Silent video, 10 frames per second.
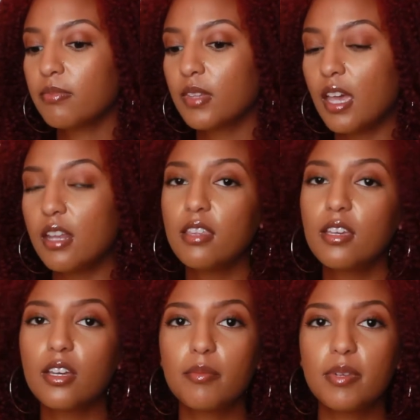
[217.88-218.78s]
anything
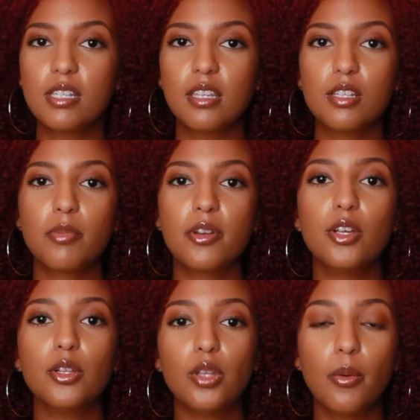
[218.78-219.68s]
under my skin that's pretty
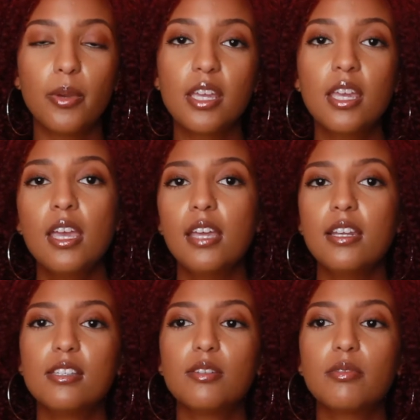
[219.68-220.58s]
glowing, it
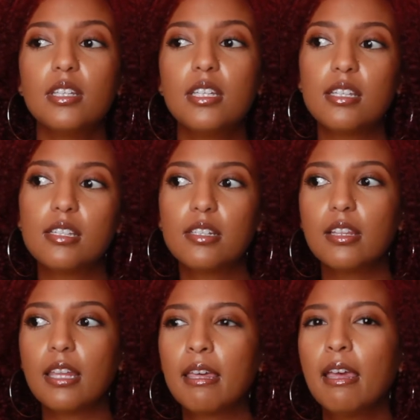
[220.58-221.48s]
doesn't really necessarily
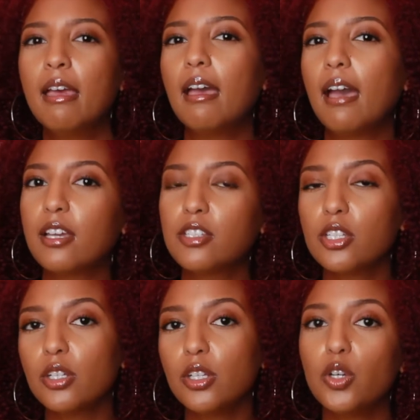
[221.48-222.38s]
like add to
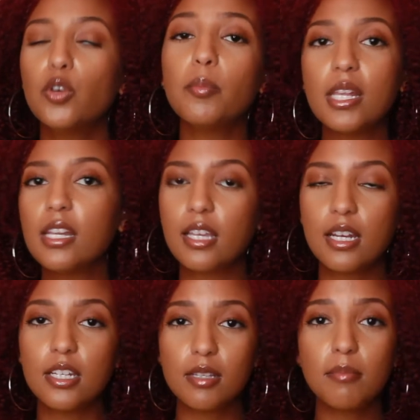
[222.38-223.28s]
the glow, meaning that
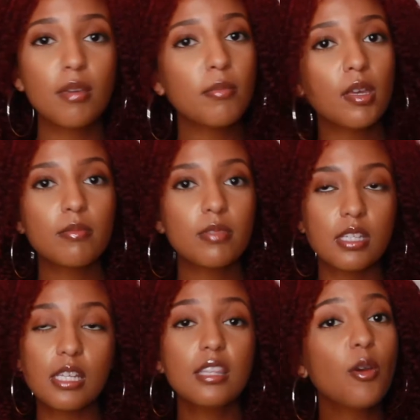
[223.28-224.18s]
it doesn't make me
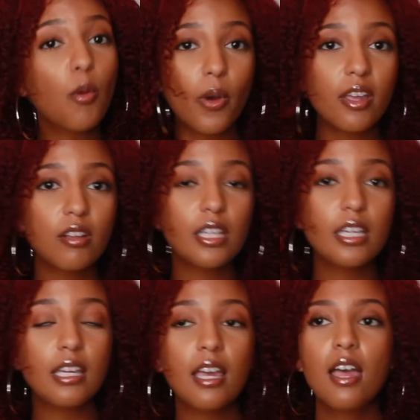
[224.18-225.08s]
obscenely
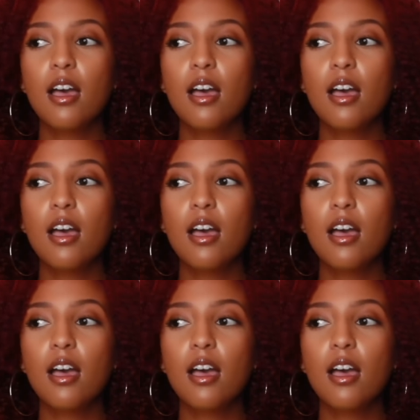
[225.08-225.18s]
oily.